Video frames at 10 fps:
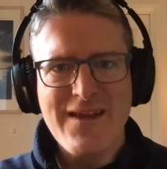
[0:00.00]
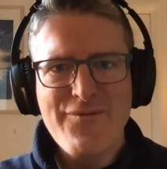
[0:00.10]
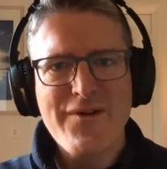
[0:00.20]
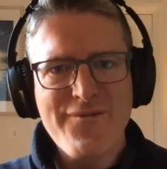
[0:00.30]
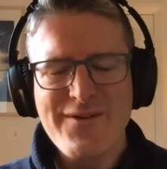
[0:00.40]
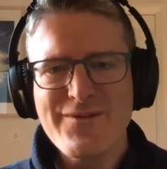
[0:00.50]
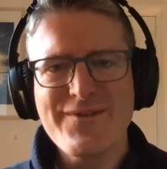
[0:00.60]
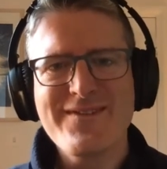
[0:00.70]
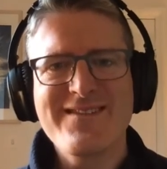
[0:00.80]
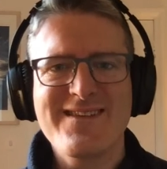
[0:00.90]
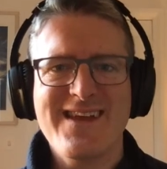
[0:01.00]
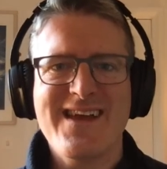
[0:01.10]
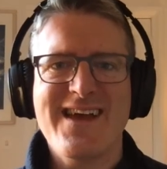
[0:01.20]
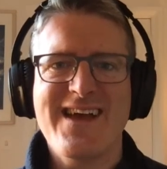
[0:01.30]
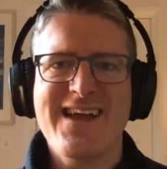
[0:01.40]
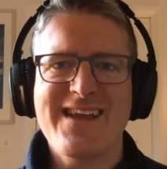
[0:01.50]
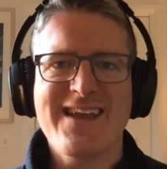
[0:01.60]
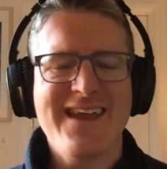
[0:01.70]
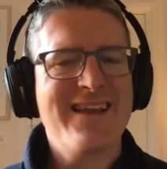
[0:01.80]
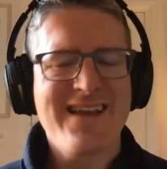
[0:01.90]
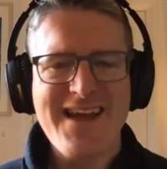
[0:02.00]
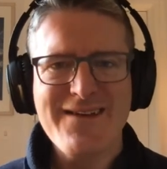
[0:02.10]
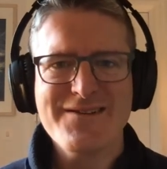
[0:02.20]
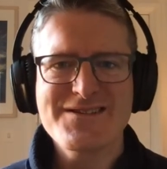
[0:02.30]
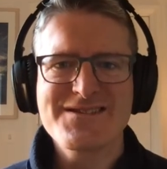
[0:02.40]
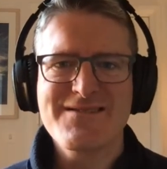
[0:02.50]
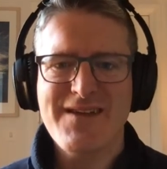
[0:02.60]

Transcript: if we're fluent in a language,